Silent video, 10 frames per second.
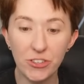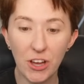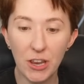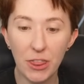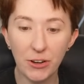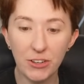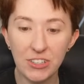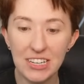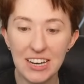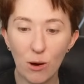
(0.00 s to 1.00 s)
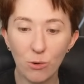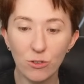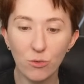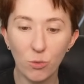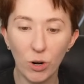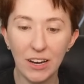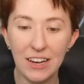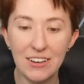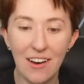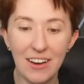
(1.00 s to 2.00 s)
Done 13 hours of work
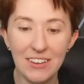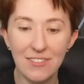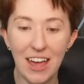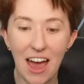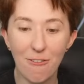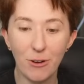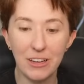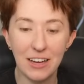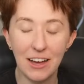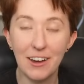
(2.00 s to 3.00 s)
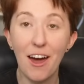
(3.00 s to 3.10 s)
and not even halfway done.